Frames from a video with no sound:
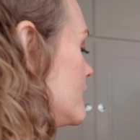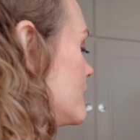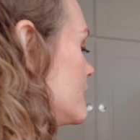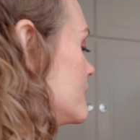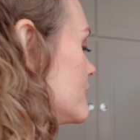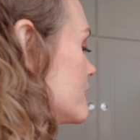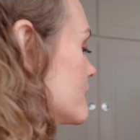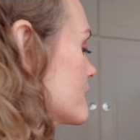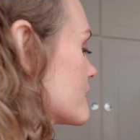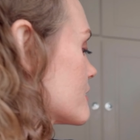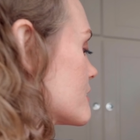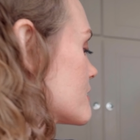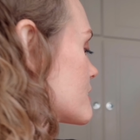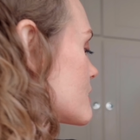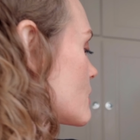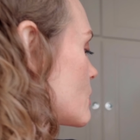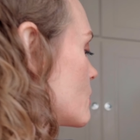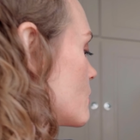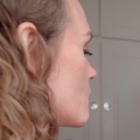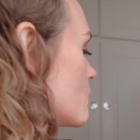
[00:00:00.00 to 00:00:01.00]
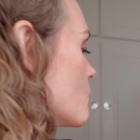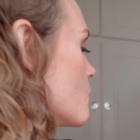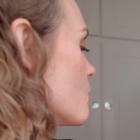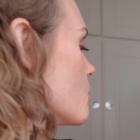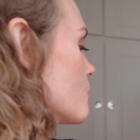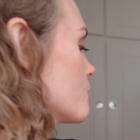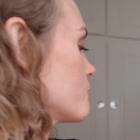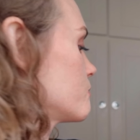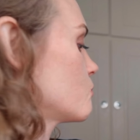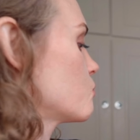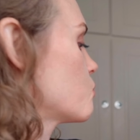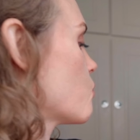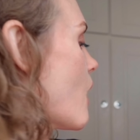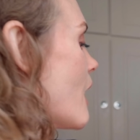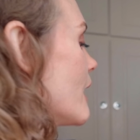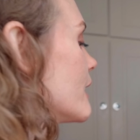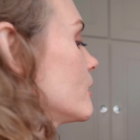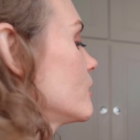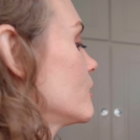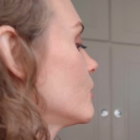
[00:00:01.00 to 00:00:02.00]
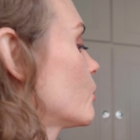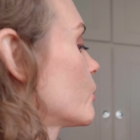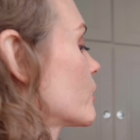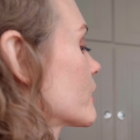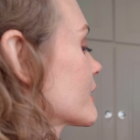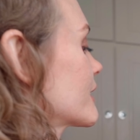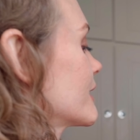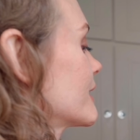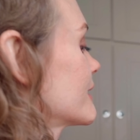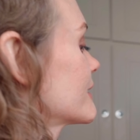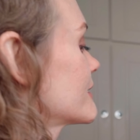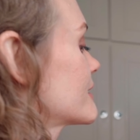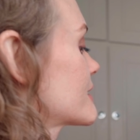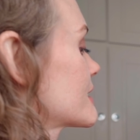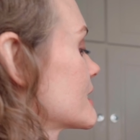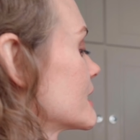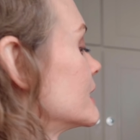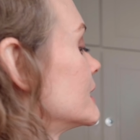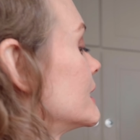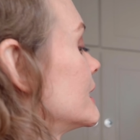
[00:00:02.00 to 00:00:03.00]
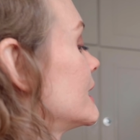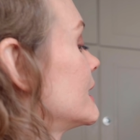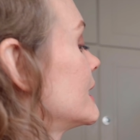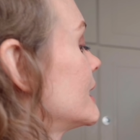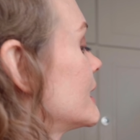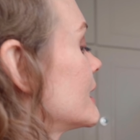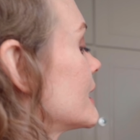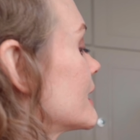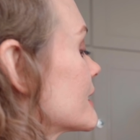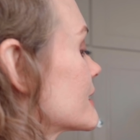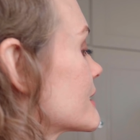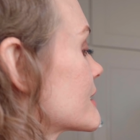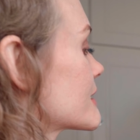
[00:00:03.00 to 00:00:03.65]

It is wild orchids and